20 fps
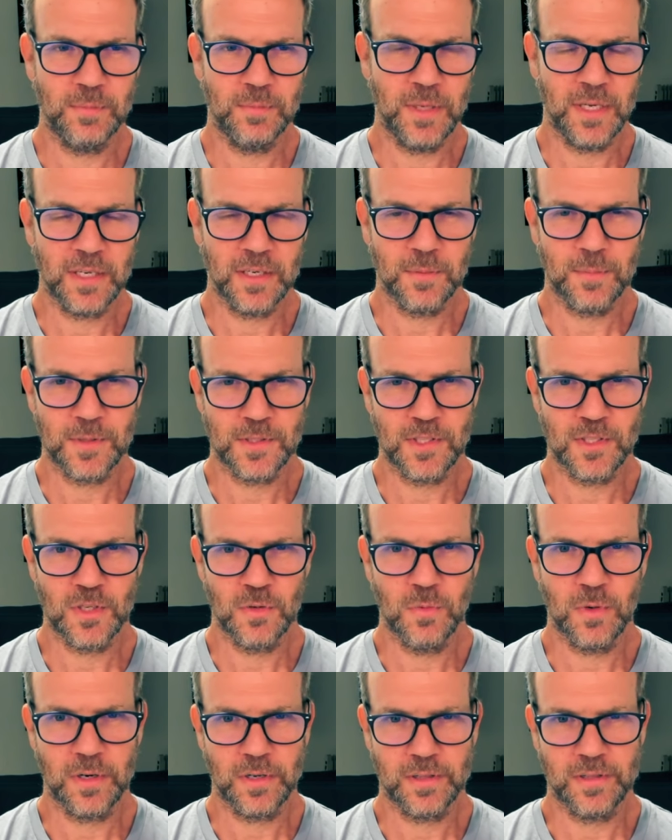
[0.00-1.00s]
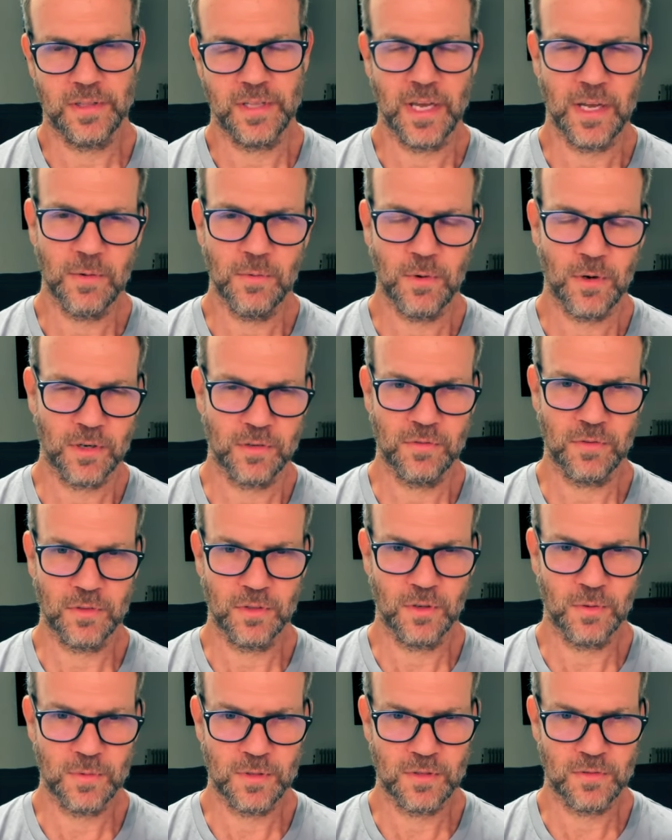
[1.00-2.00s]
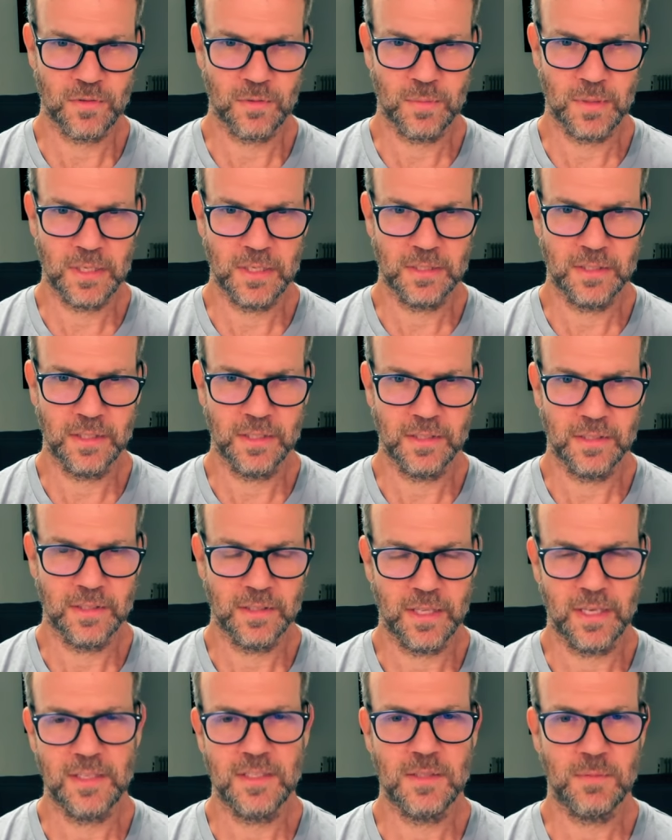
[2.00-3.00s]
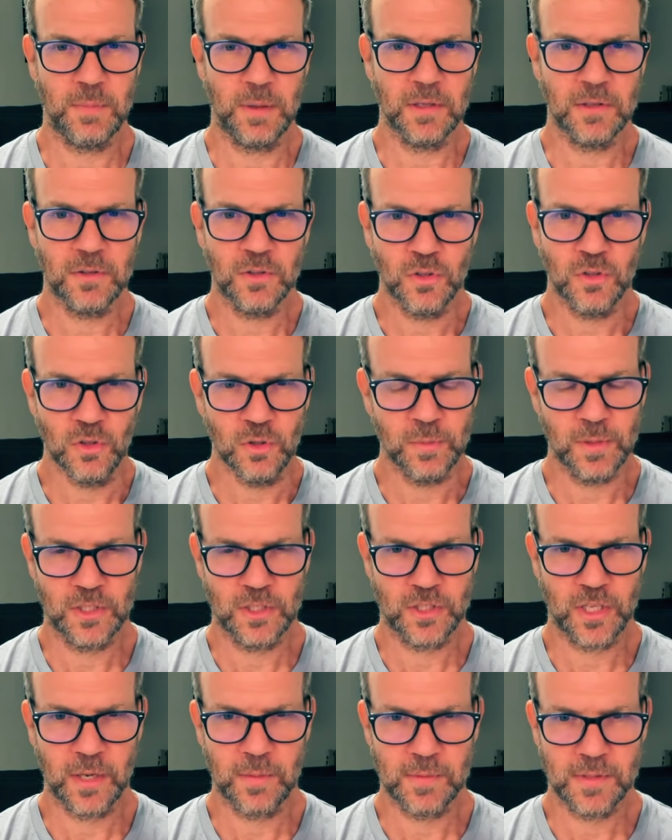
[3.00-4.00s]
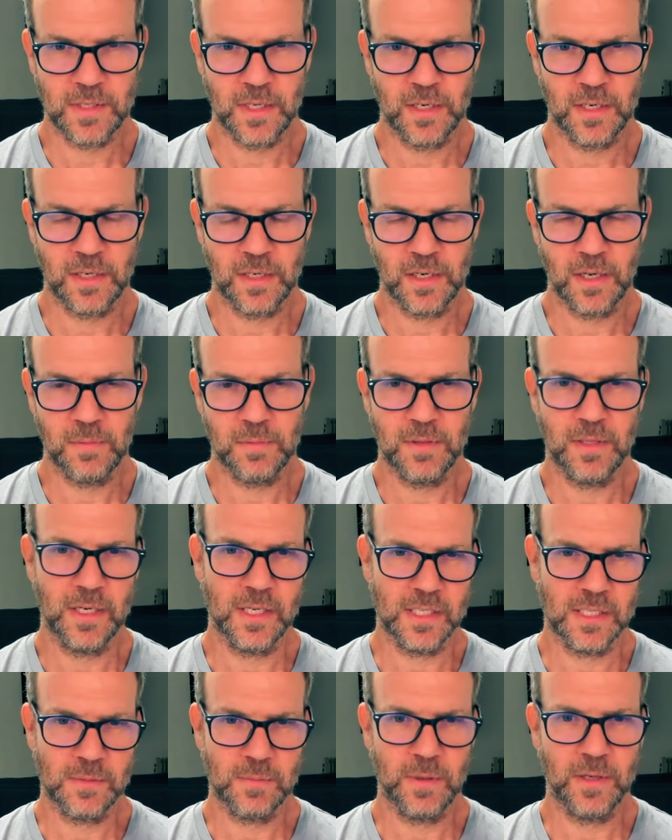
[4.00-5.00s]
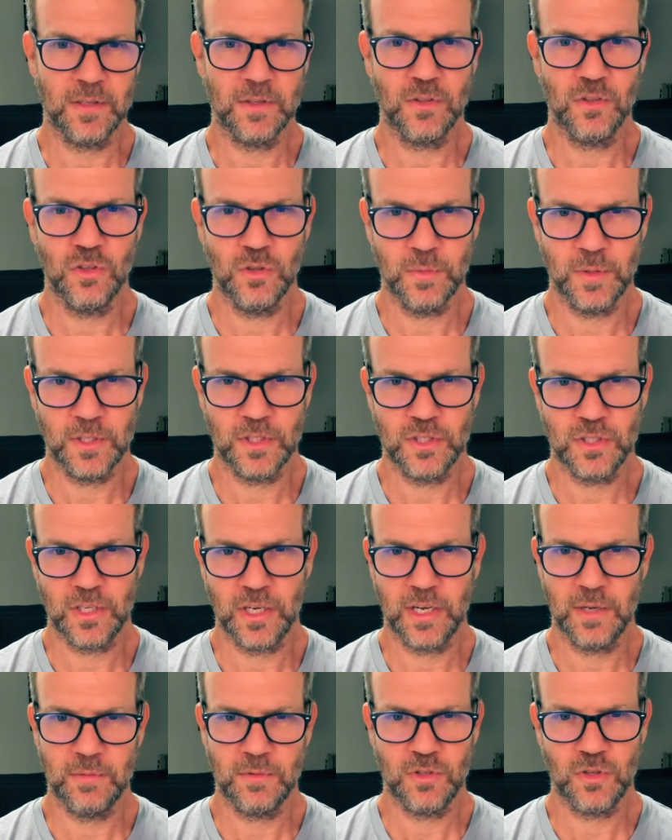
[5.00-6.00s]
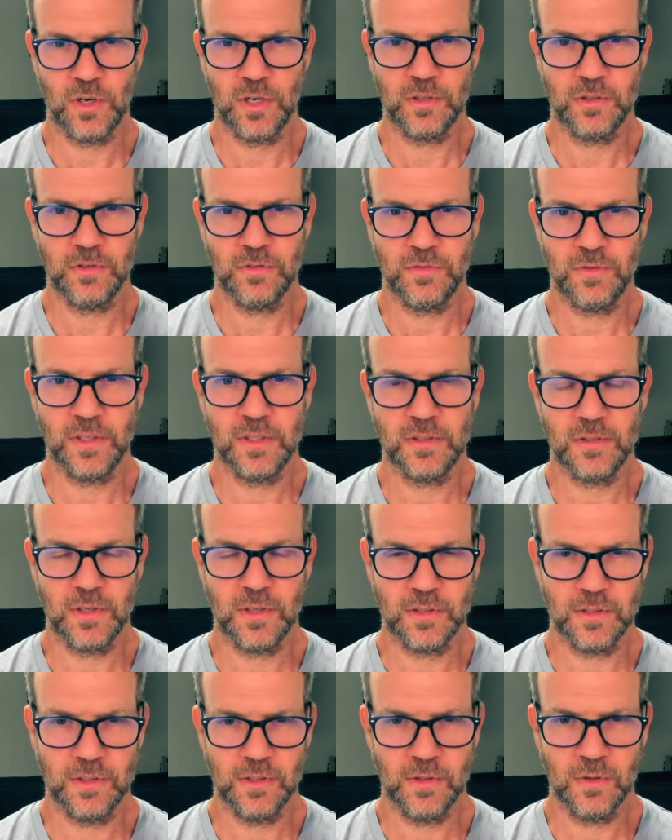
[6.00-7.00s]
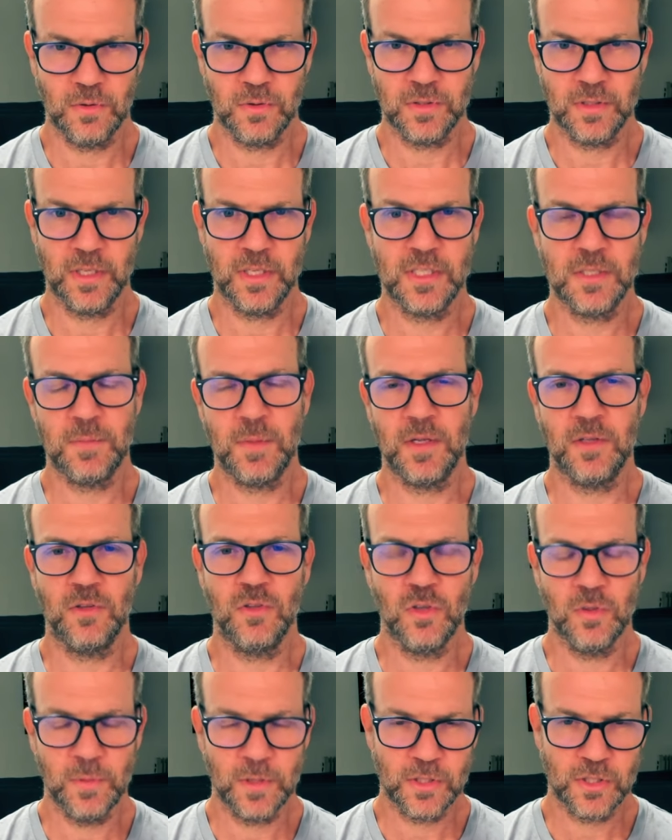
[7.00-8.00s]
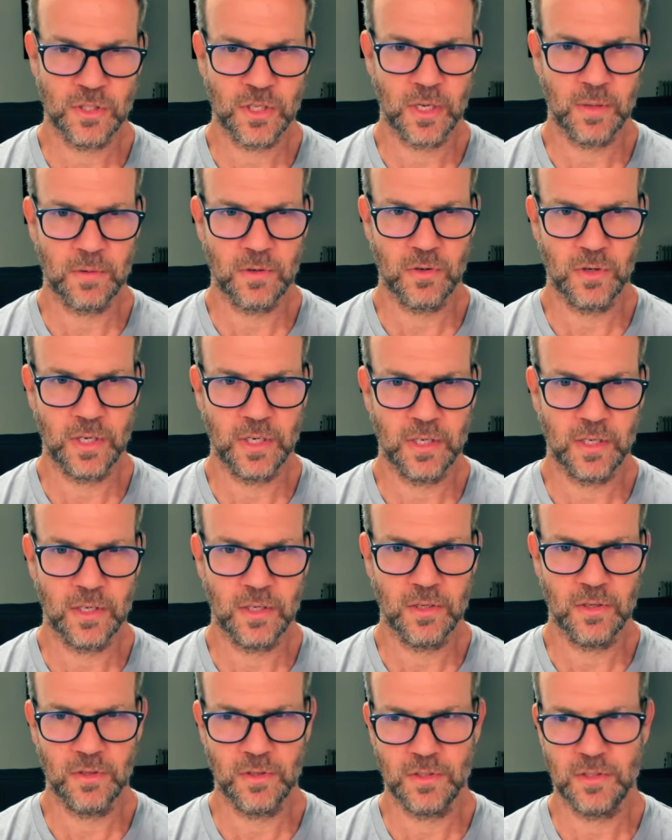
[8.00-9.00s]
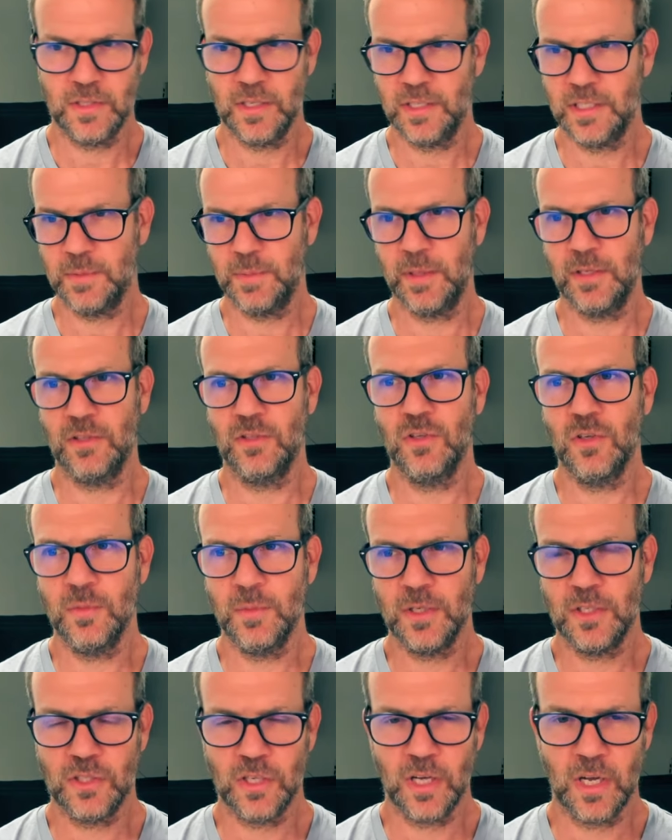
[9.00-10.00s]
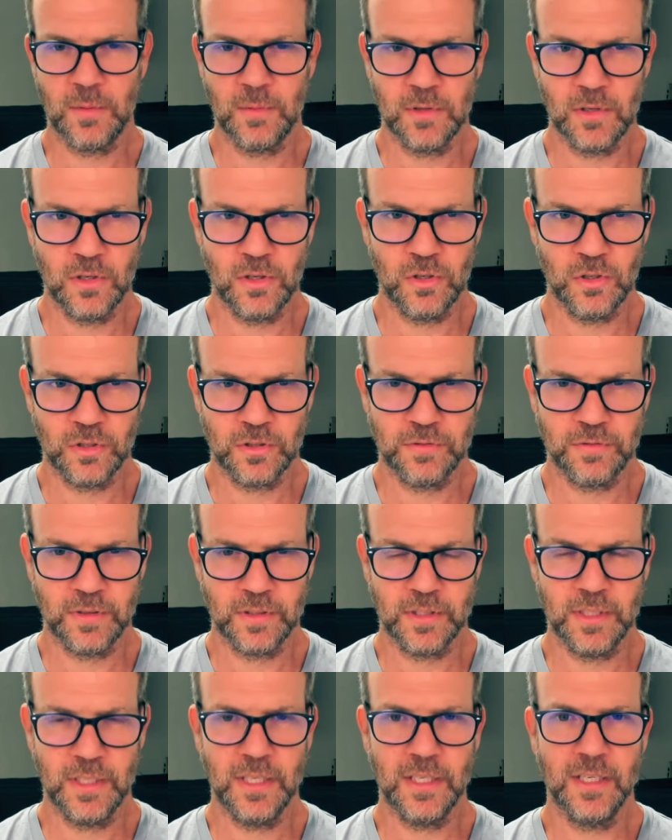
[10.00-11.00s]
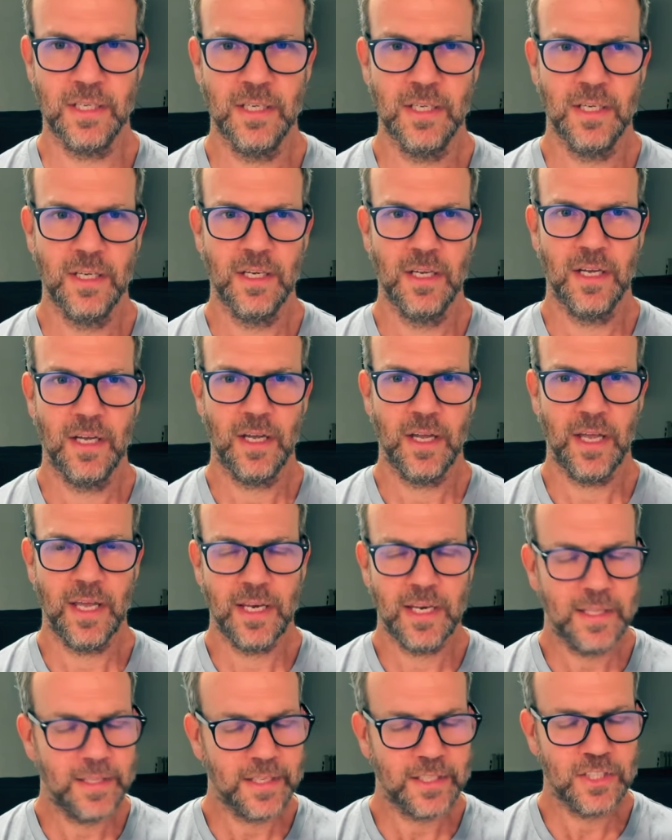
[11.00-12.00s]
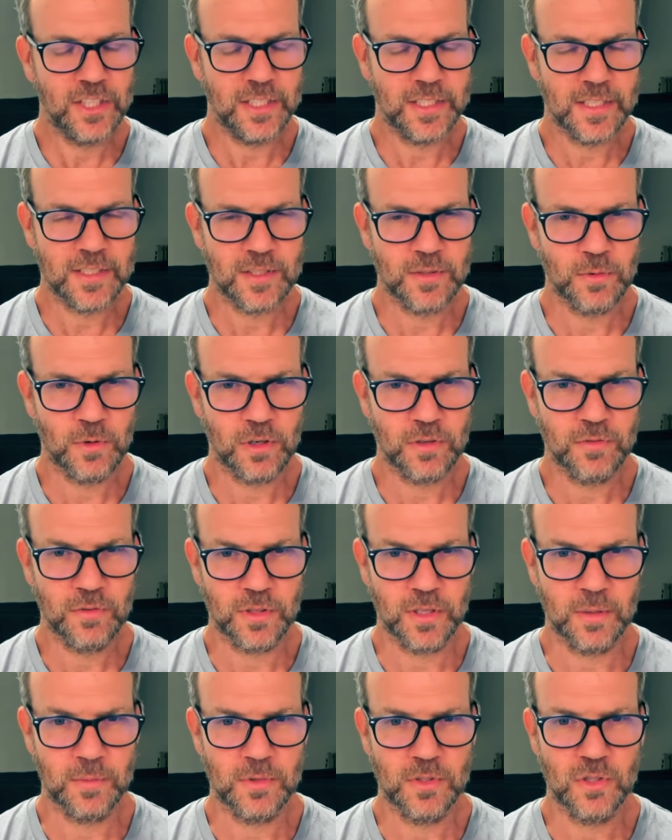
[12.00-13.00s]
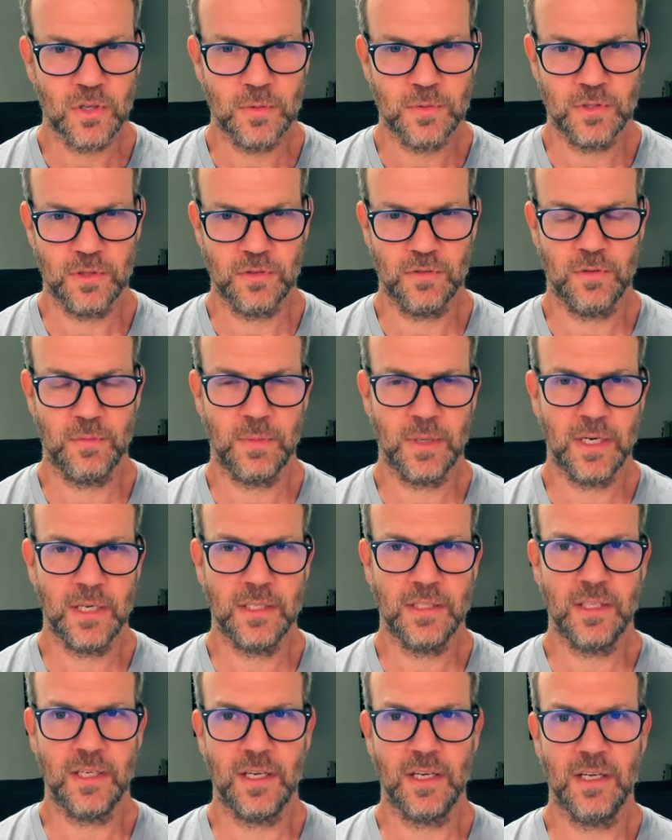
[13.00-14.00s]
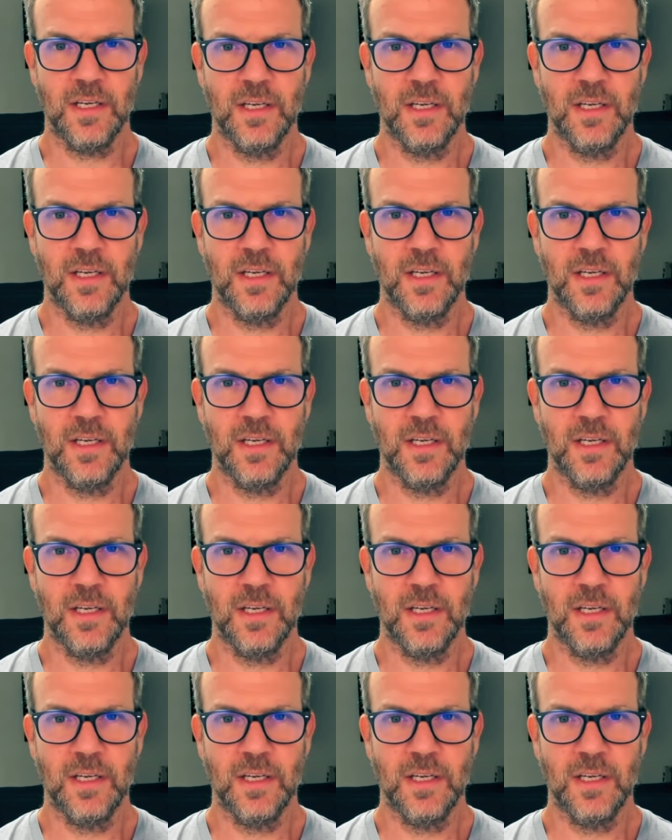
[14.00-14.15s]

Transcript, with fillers: being in a position where they work for their observability they spend too much time setting it up they spend too much time trying to filter out the noise they spend too much time creating alerts they spend too much time on alert fatigue and it actually doesn't work for them so observability